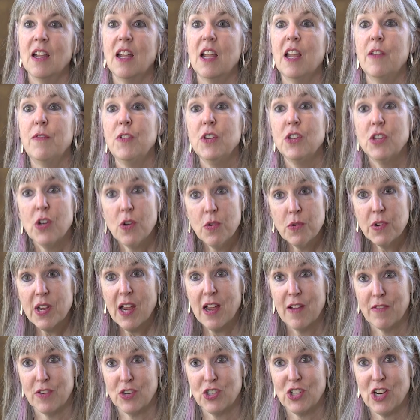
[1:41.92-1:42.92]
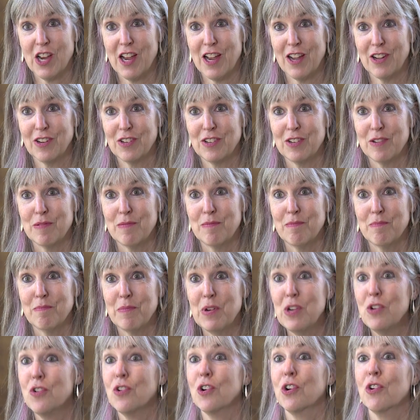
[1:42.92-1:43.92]
If you don't have a child,
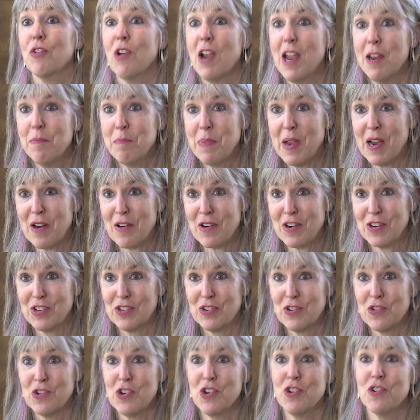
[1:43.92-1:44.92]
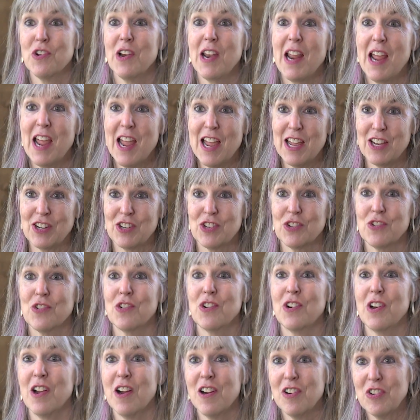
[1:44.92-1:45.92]
but you're a grandparent or you're an aunt or
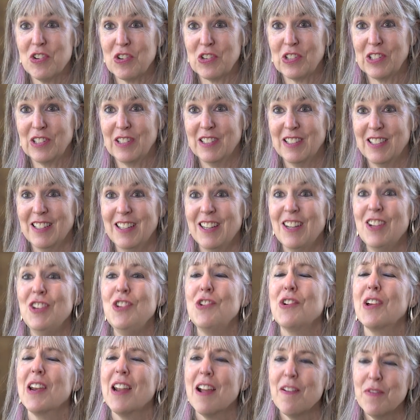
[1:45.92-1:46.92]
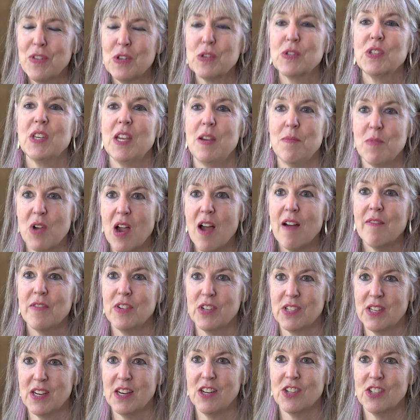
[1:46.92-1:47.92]
an uncle, you can have those same
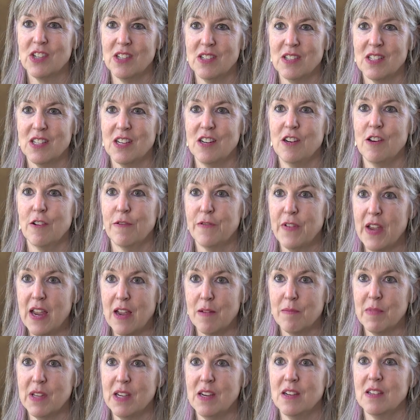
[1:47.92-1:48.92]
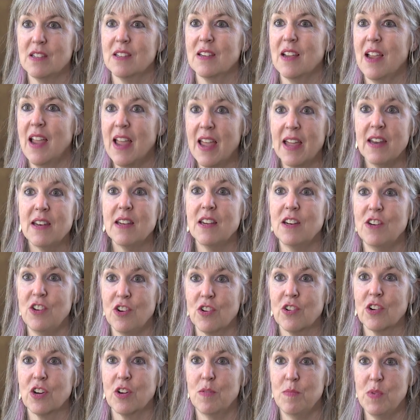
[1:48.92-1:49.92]
conversations in your families and in
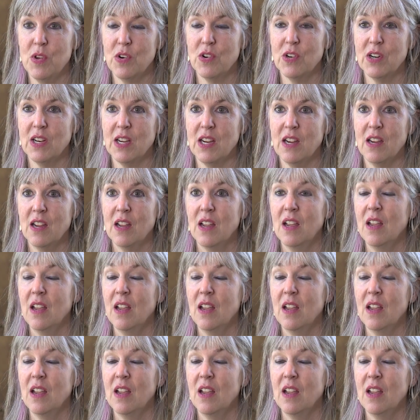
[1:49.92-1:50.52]
your community.